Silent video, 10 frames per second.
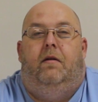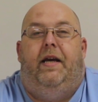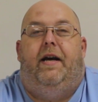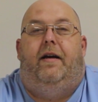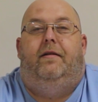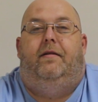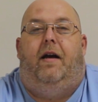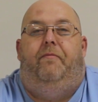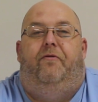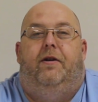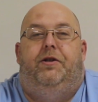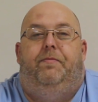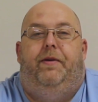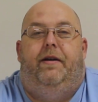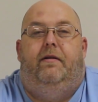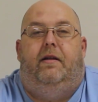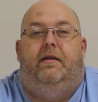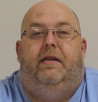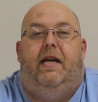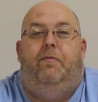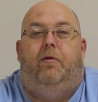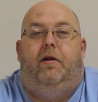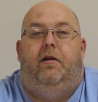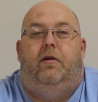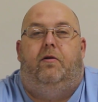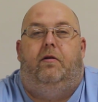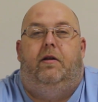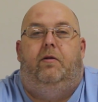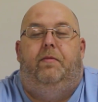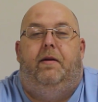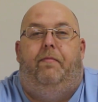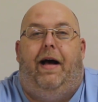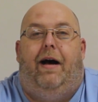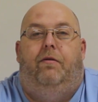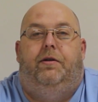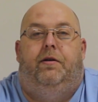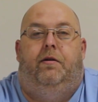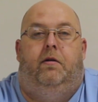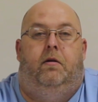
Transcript: Hey guys, I'm Friction Pen, and today we're going to learn a little bit about